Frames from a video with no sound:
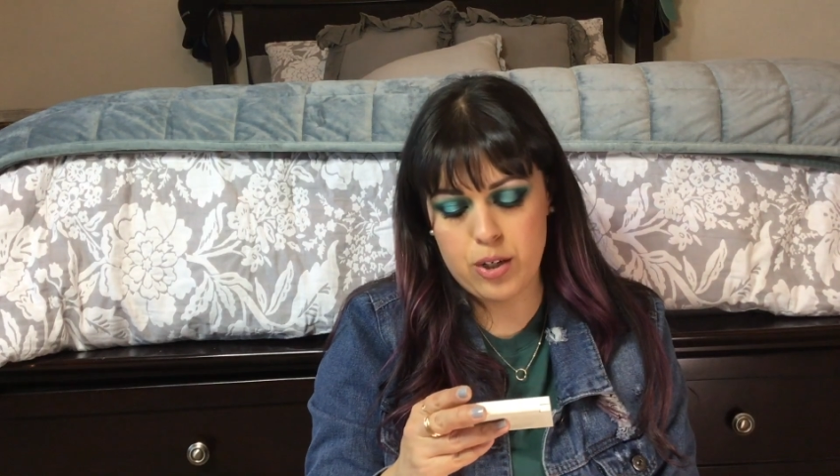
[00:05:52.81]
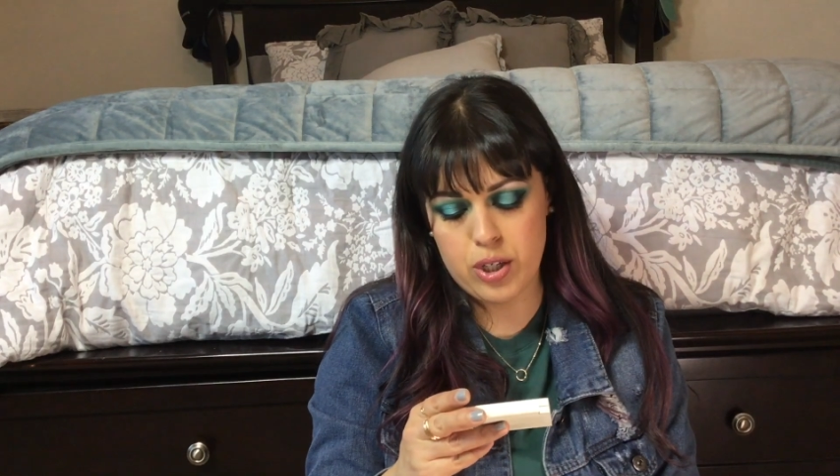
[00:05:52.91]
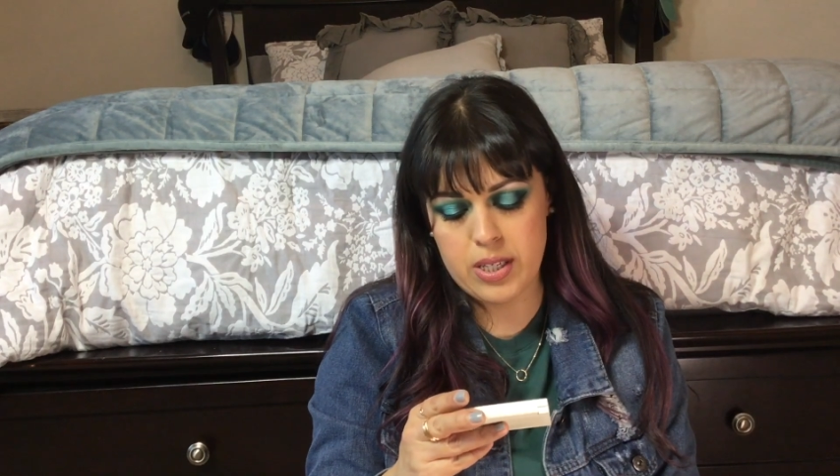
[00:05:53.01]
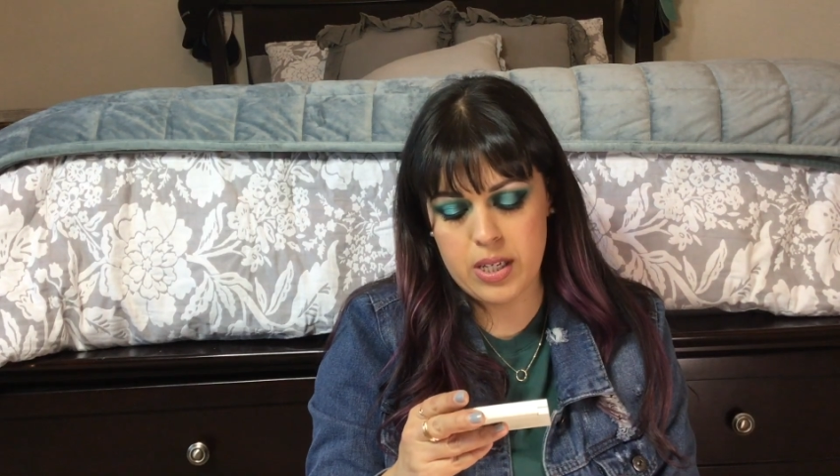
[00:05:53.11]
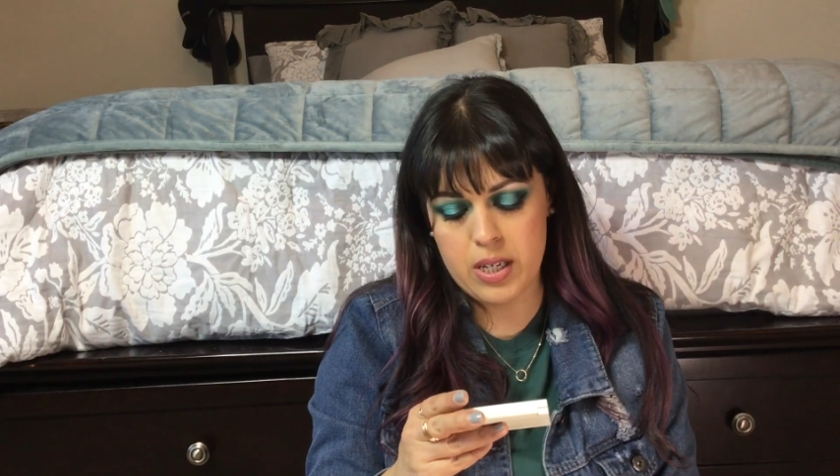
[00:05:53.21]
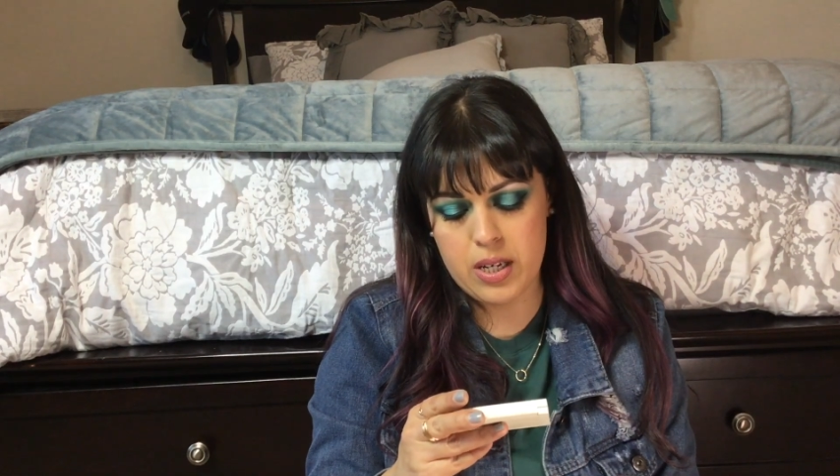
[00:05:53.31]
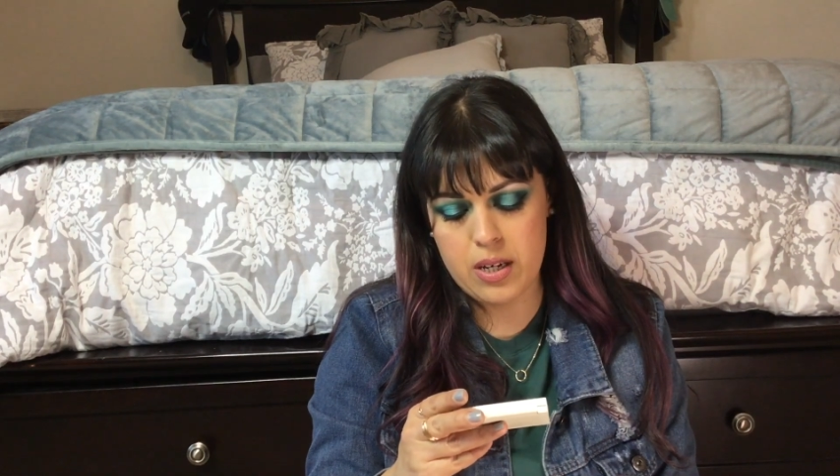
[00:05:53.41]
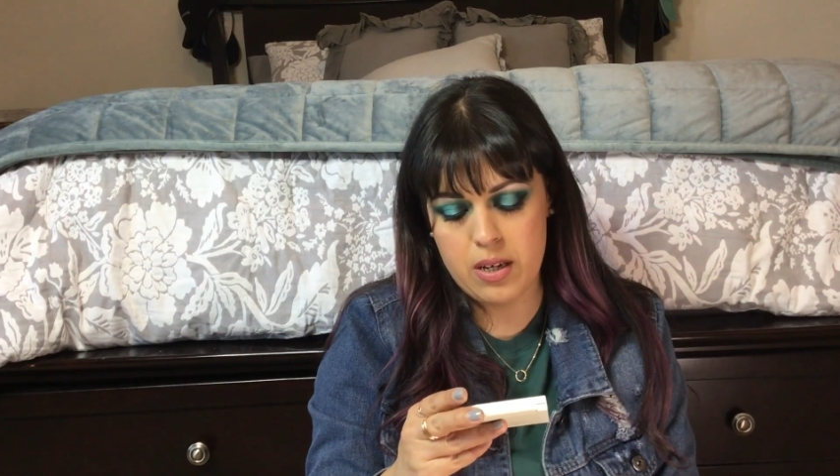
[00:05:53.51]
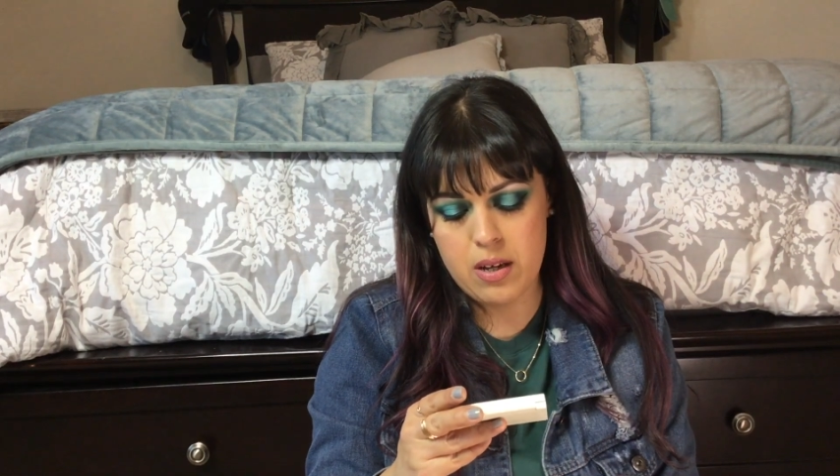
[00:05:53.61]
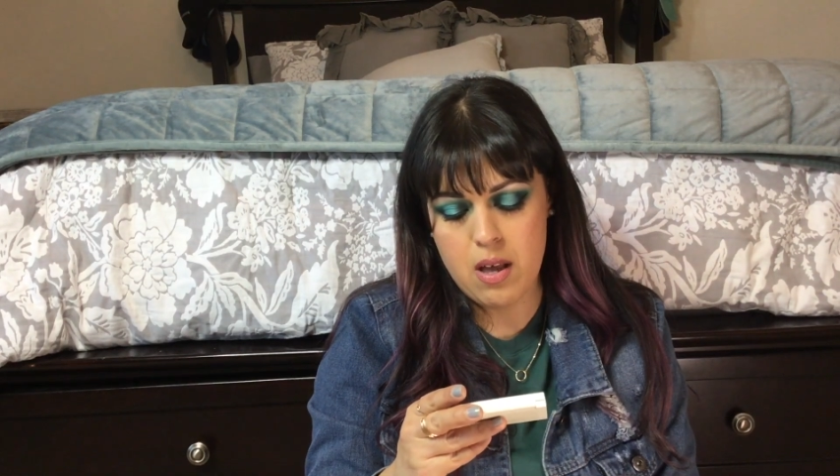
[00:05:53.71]

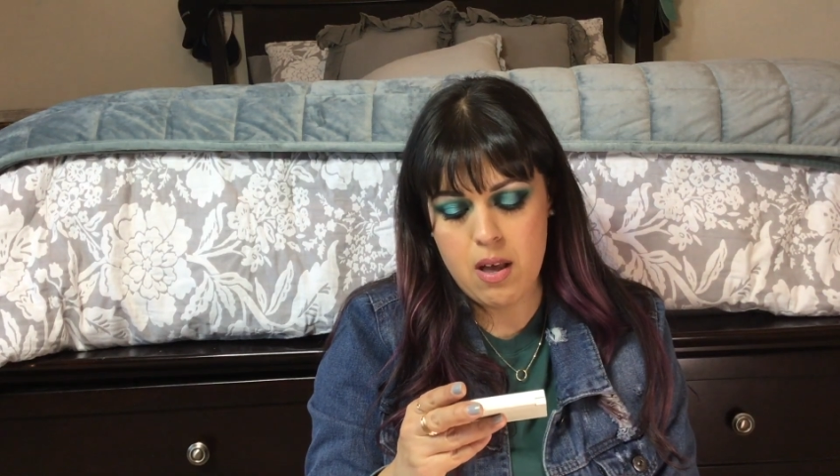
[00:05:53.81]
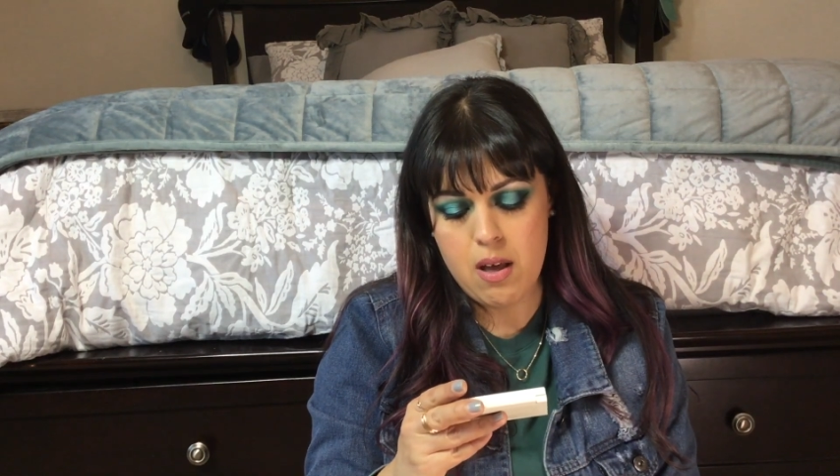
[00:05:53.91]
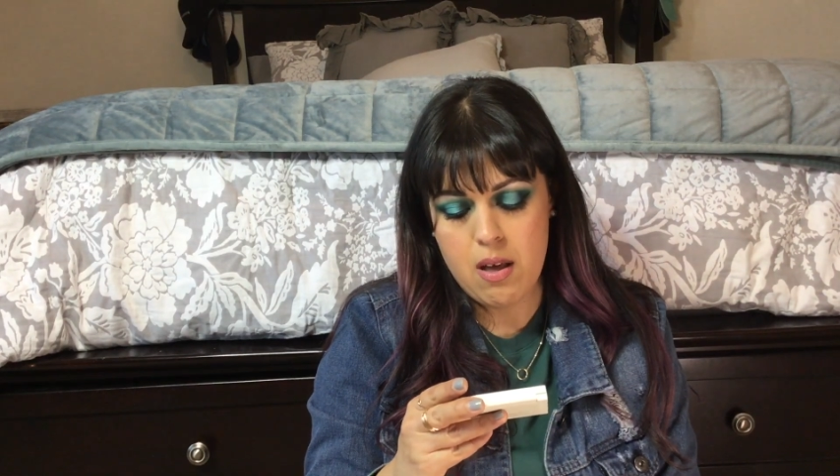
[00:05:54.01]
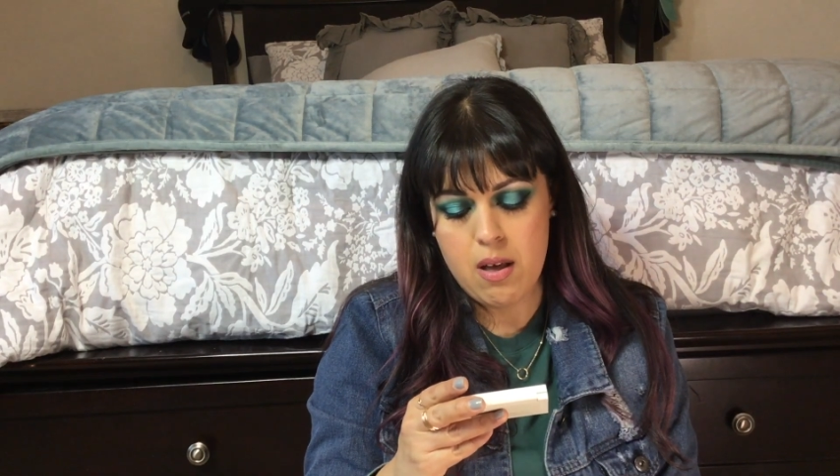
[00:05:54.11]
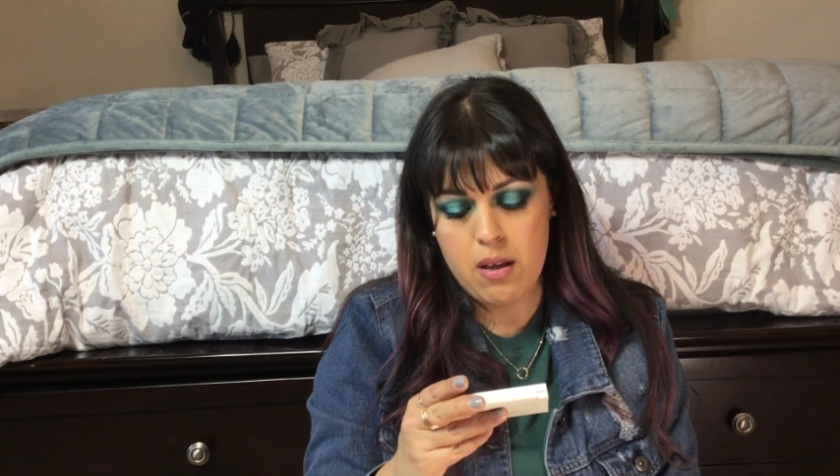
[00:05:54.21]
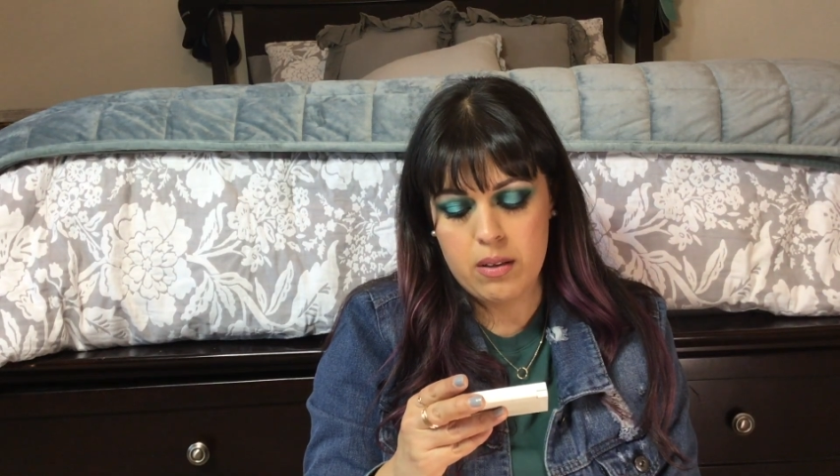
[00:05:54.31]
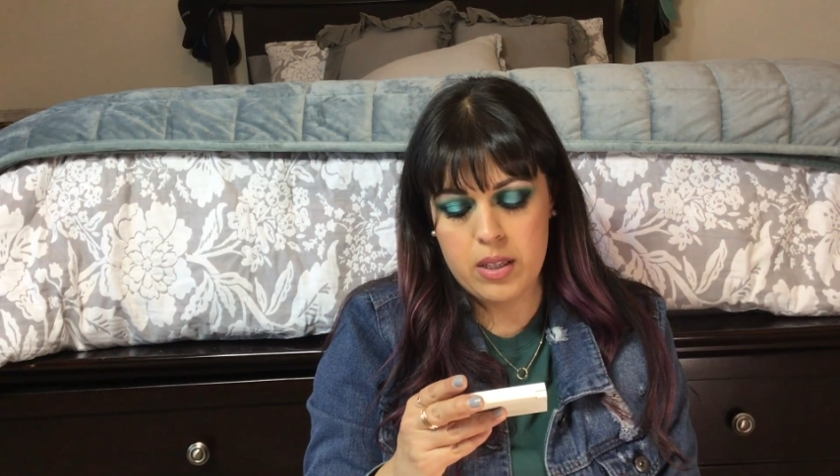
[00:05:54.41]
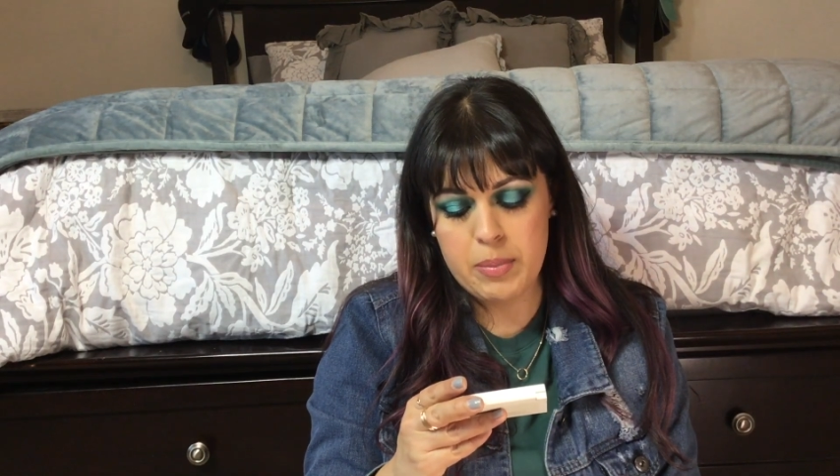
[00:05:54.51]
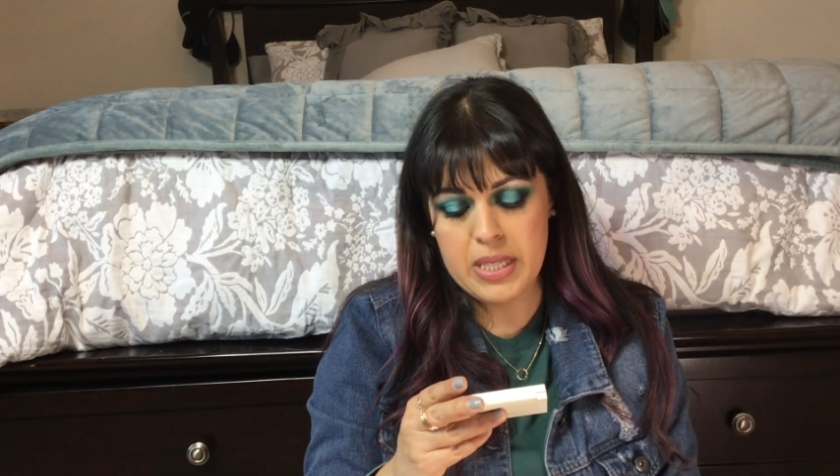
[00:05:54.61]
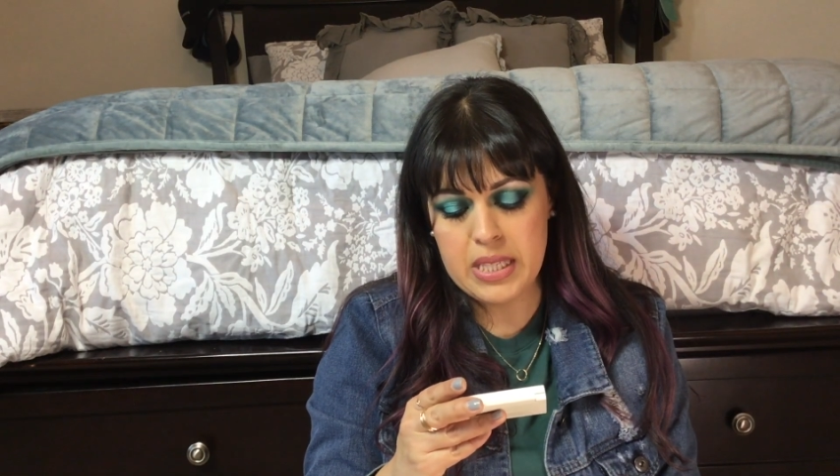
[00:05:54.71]
Jessica
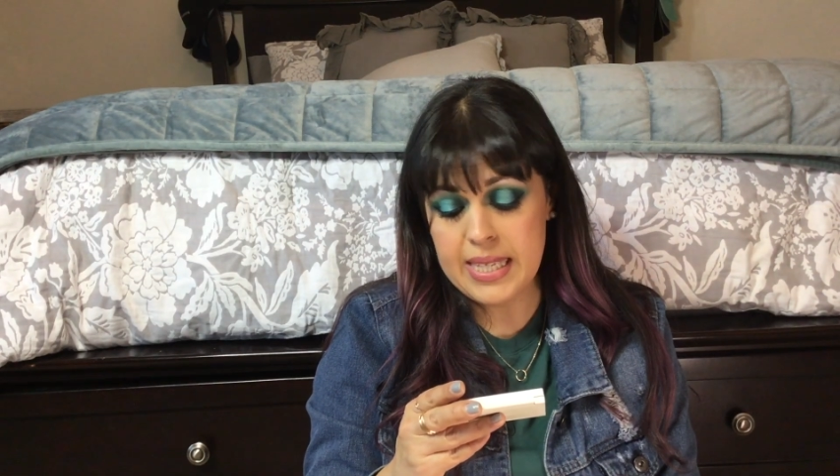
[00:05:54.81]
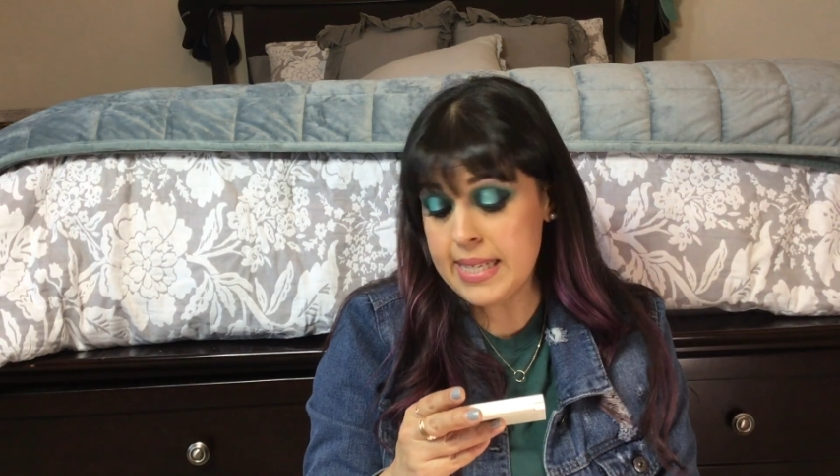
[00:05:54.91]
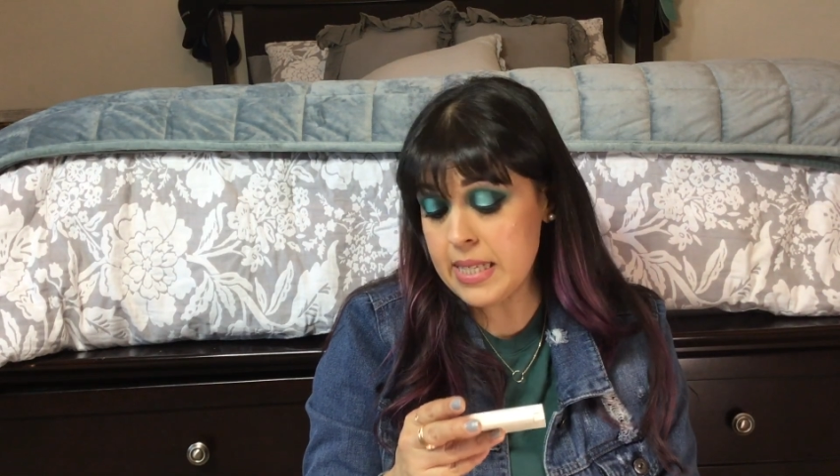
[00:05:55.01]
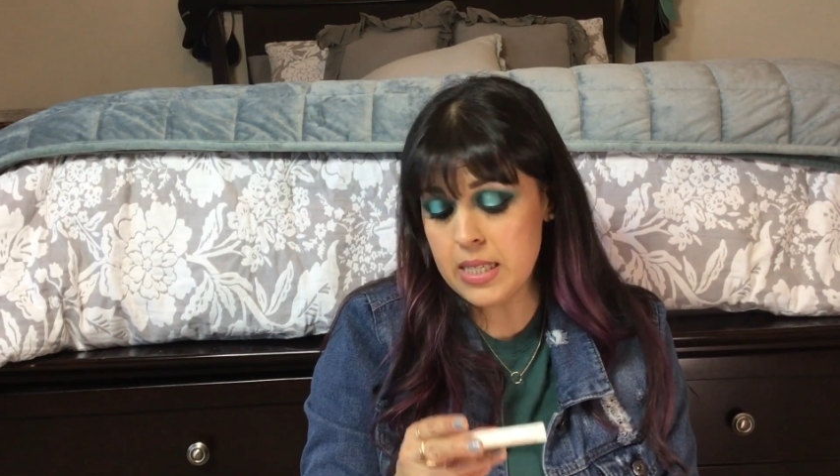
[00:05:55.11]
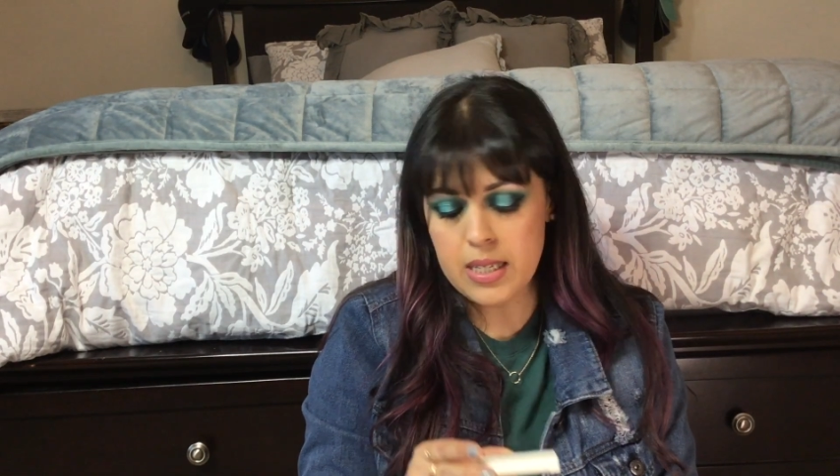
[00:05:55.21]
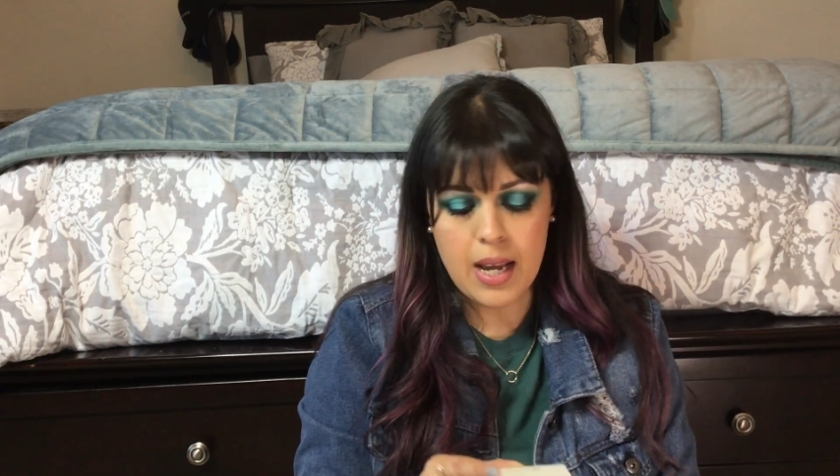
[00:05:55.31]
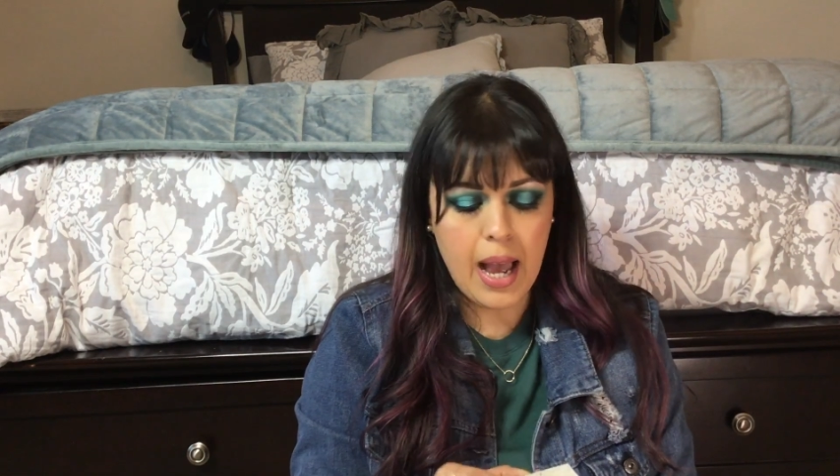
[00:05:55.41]
Libeskind.